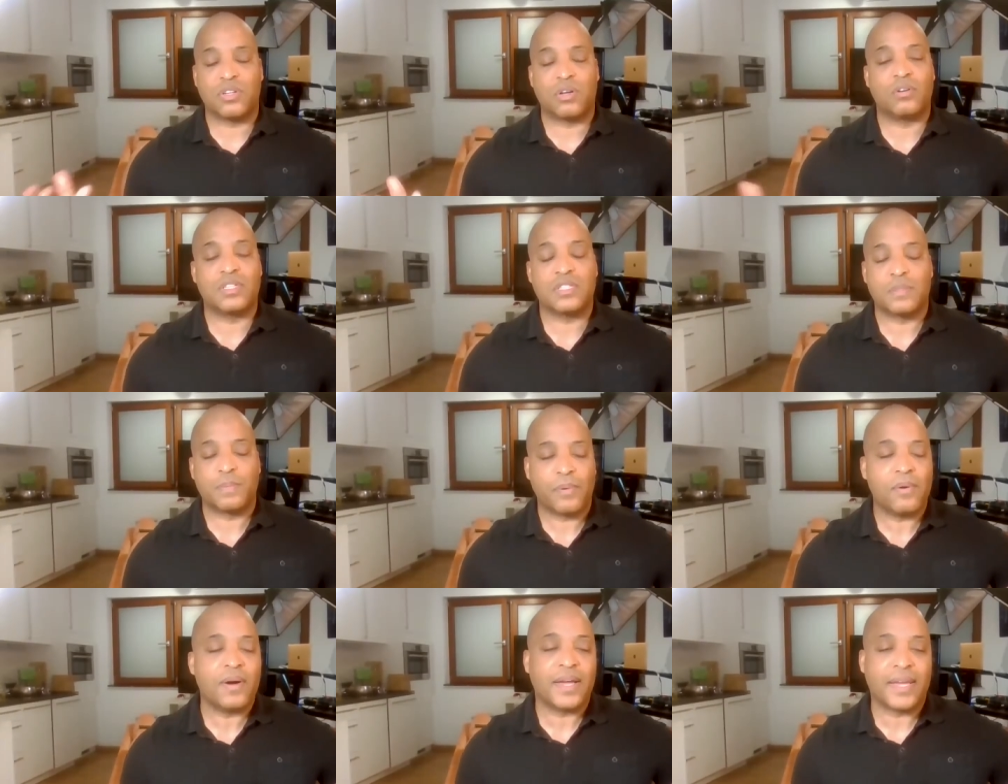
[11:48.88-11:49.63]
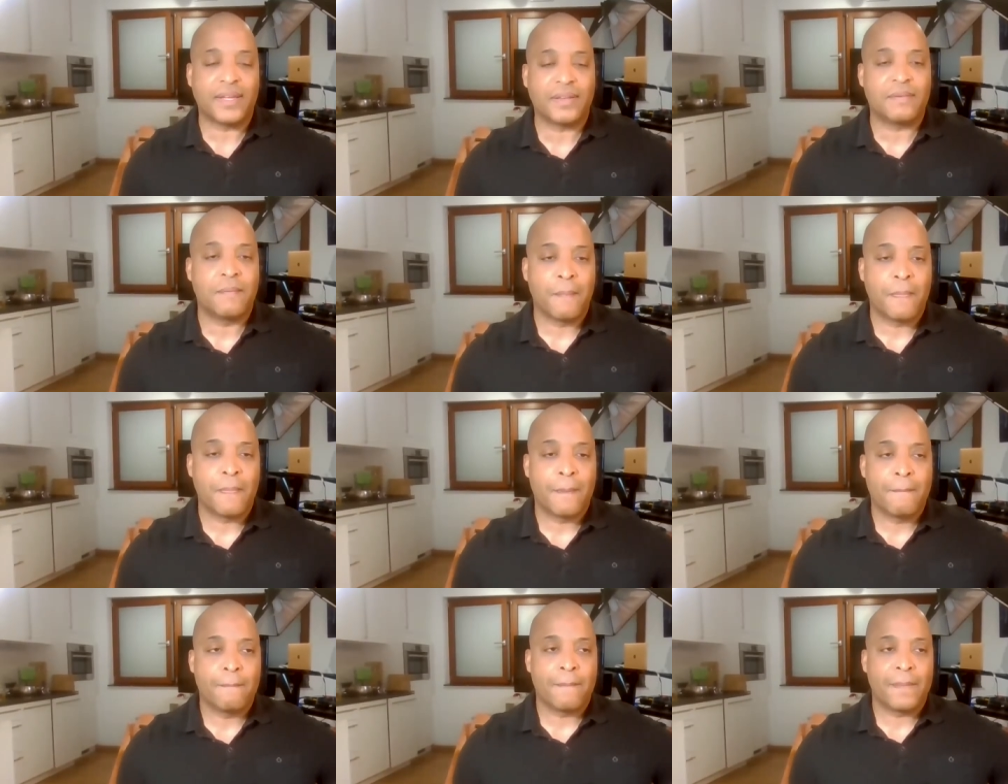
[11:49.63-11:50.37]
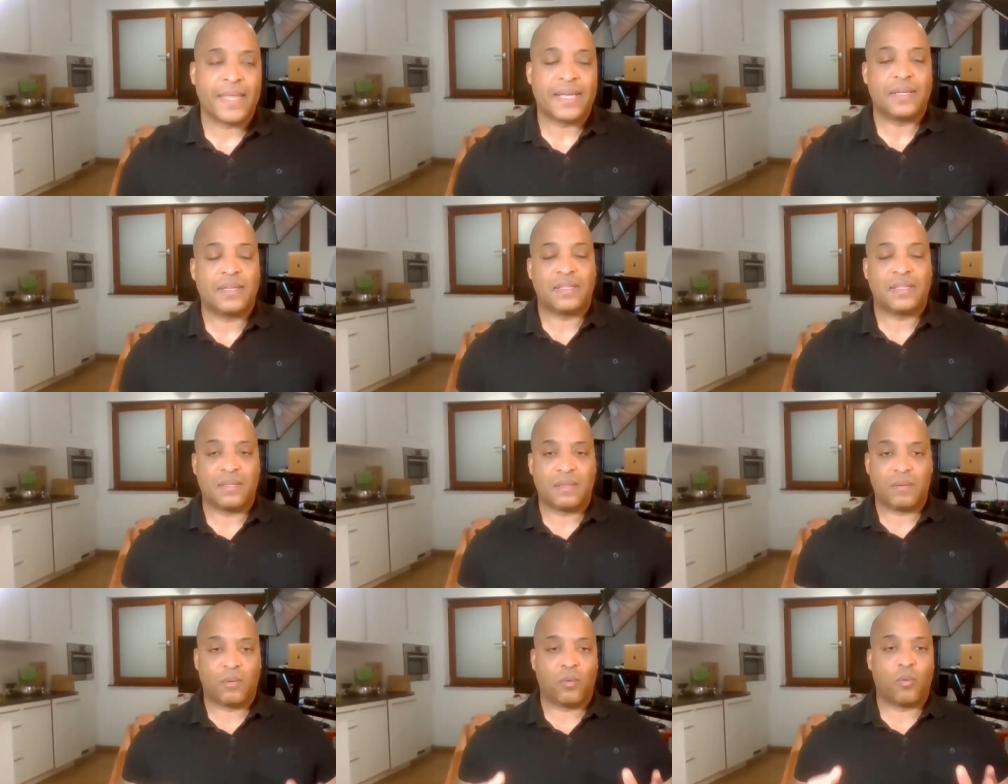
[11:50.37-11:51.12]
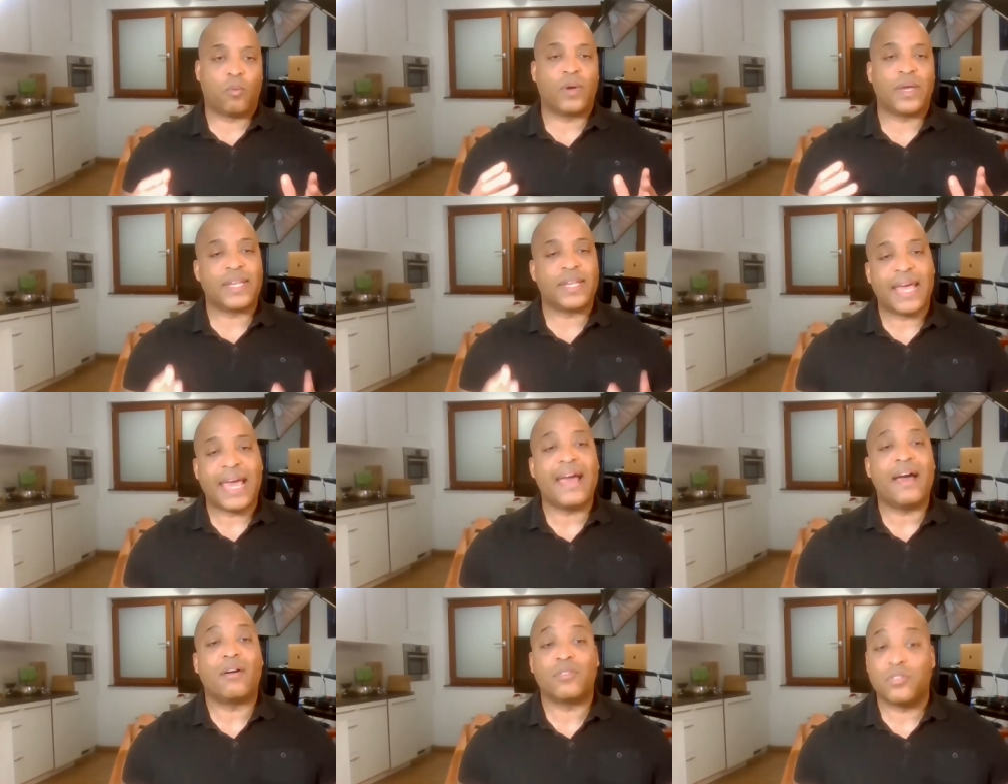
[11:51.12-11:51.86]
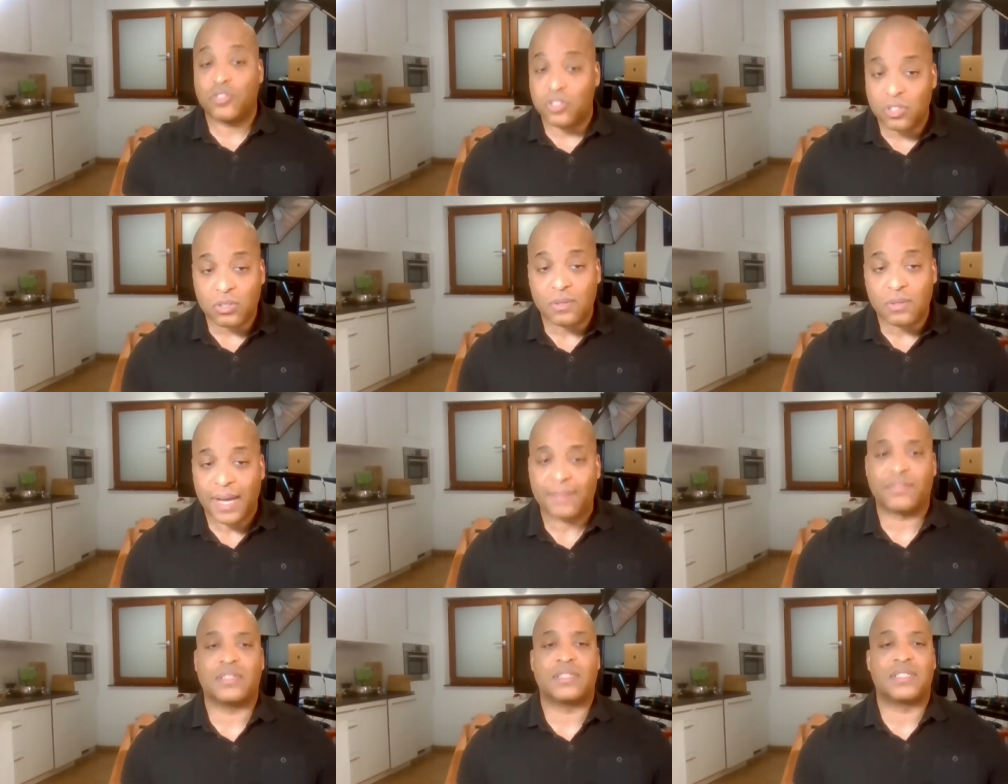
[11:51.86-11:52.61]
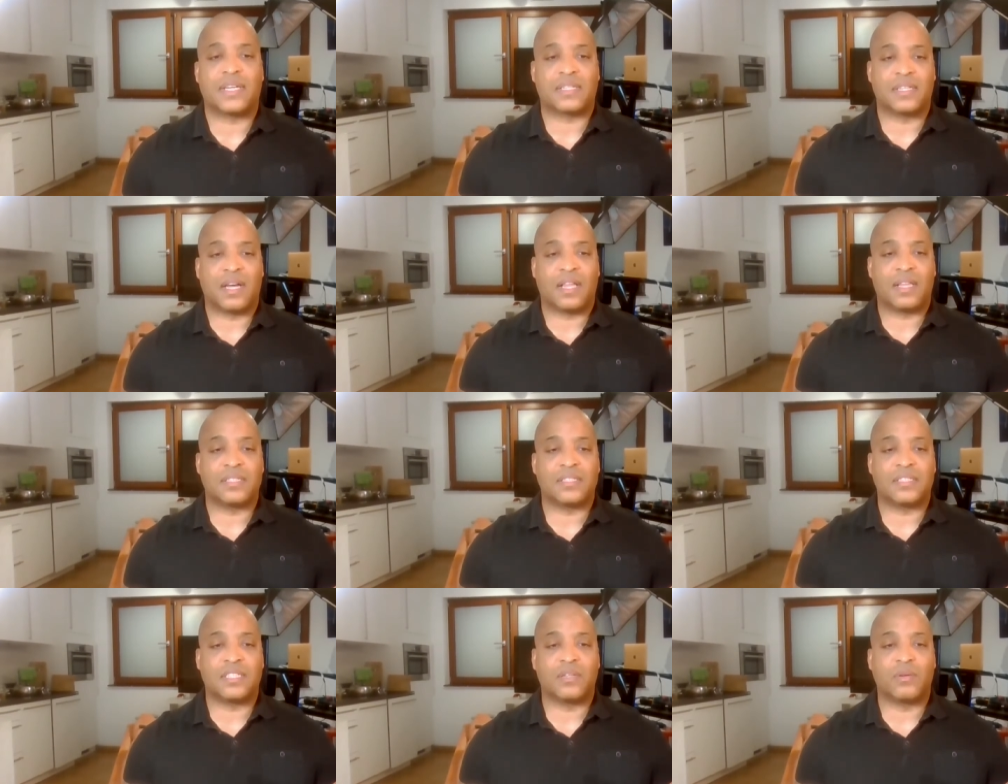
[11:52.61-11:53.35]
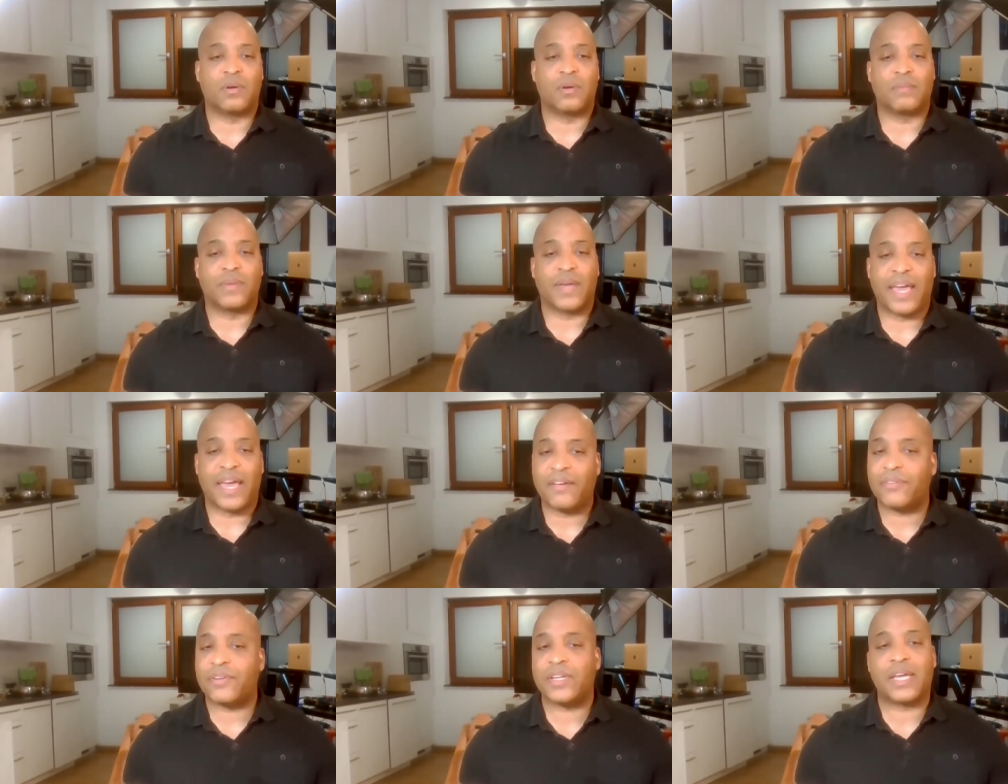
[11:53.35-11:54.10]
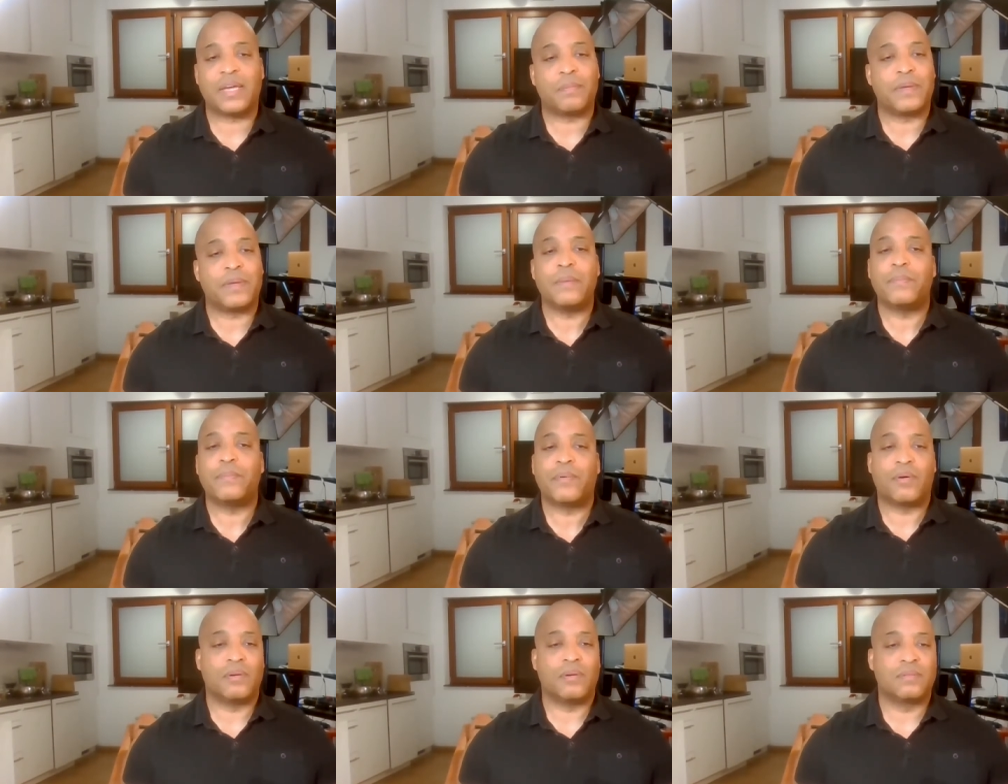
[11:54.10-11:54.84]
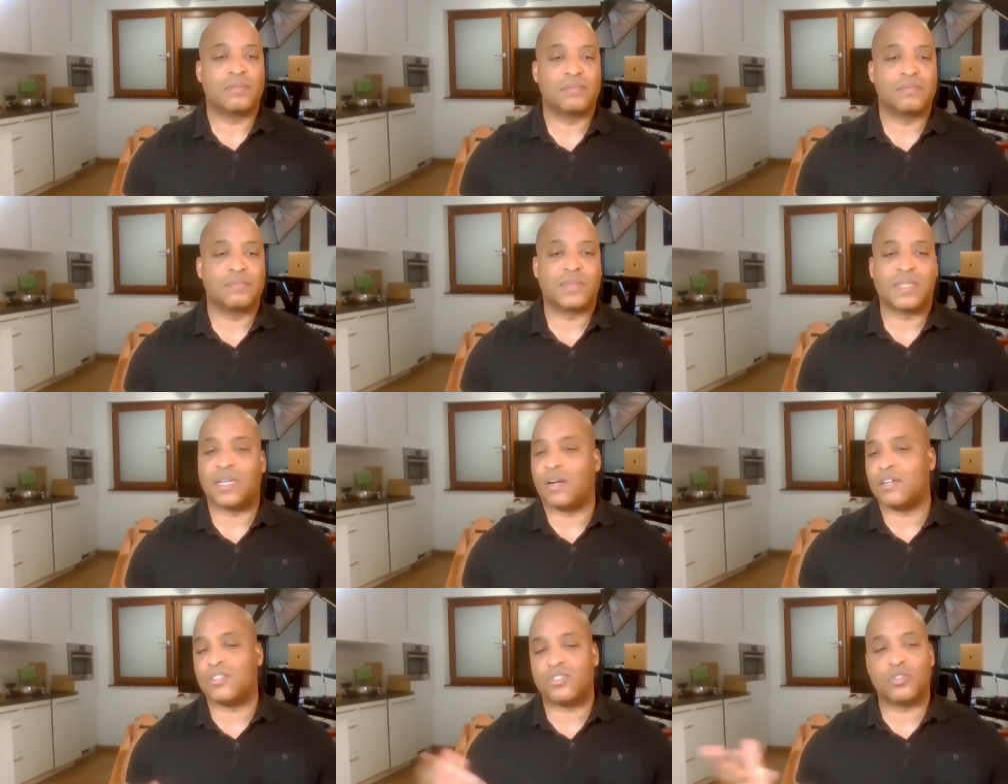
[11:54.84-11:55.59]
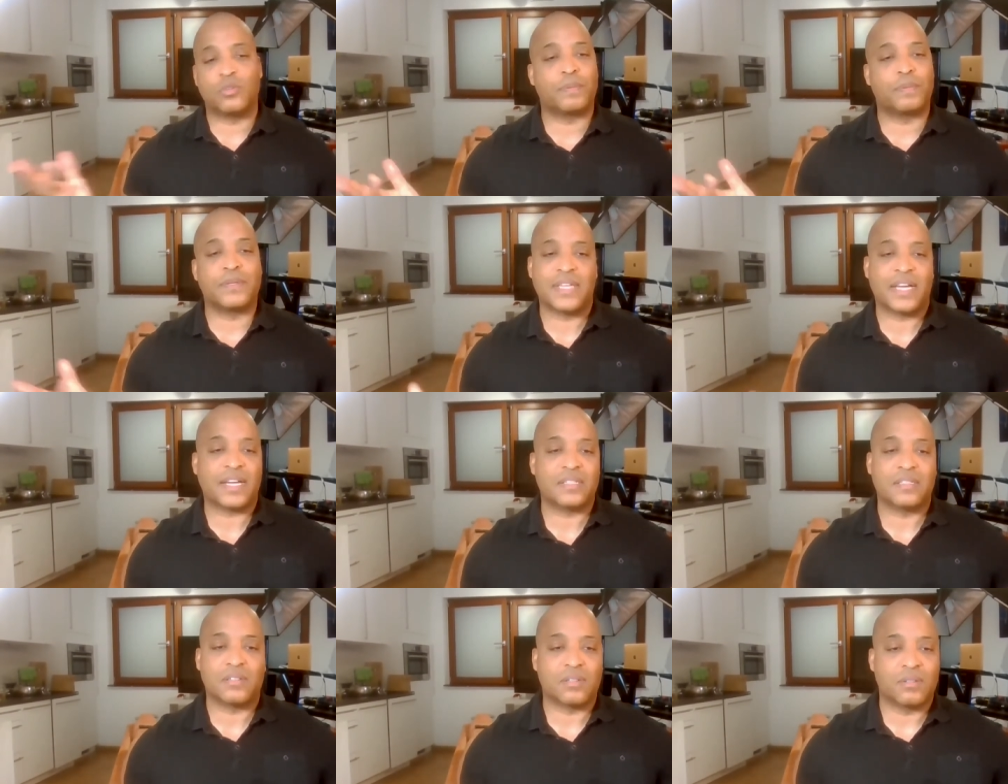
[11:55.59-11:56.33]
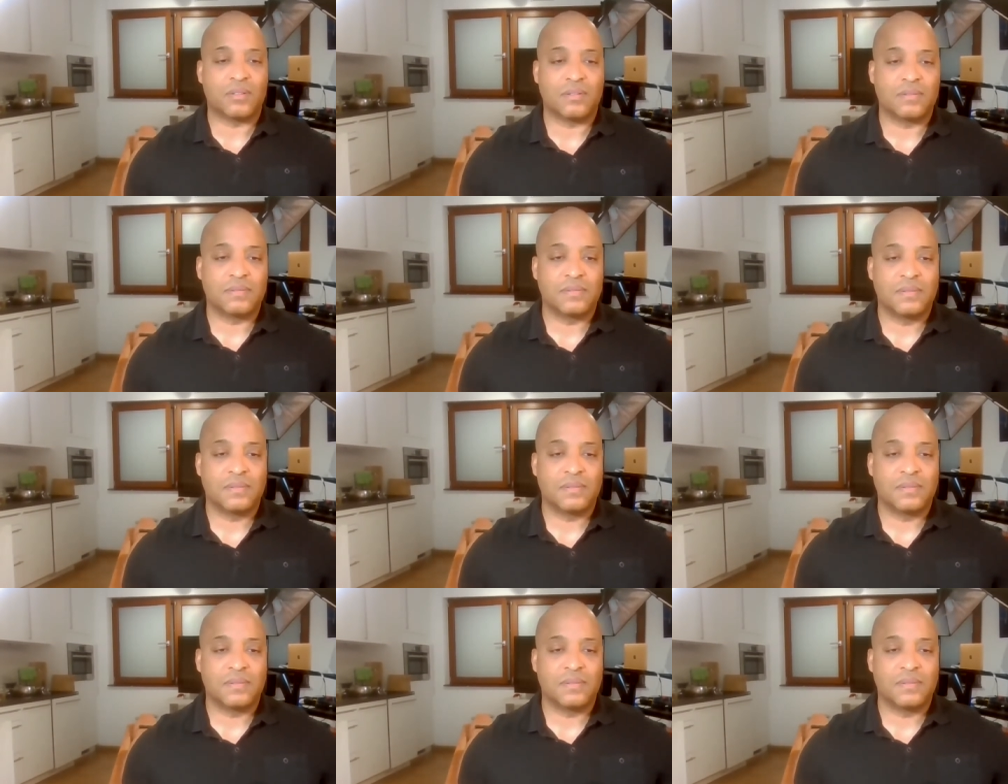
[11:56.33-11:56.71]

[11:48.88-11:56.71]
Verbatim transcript: Snowden's point, we now do have the technology where everyday people that aren't super technical